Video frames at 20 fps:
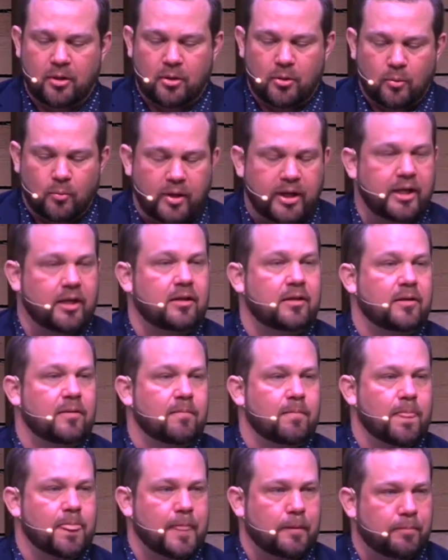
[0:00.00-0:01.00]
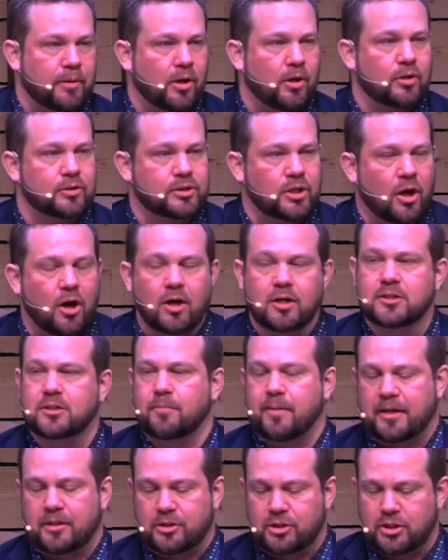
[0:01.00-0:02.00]
when Paul talks
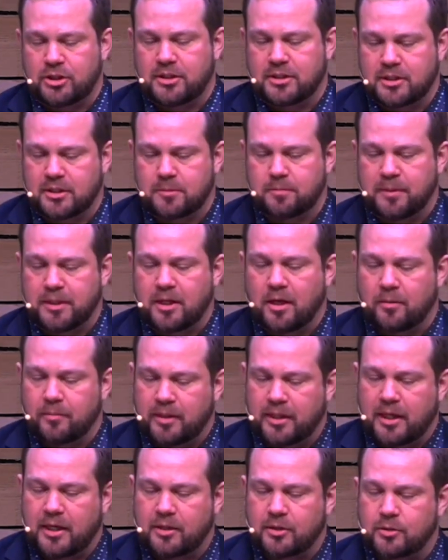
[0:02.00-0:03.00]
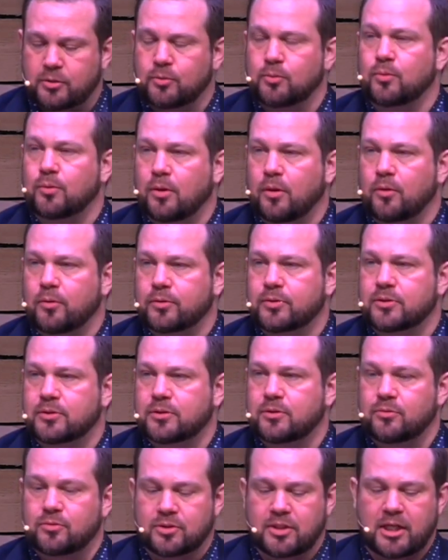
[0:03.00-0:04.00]
about Jesus becoming a doulos to
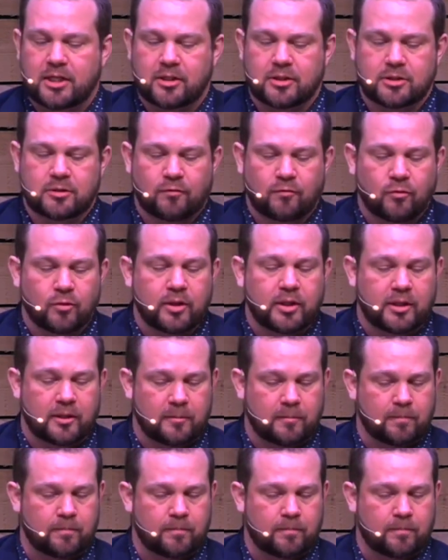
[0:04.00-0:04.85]
set us free.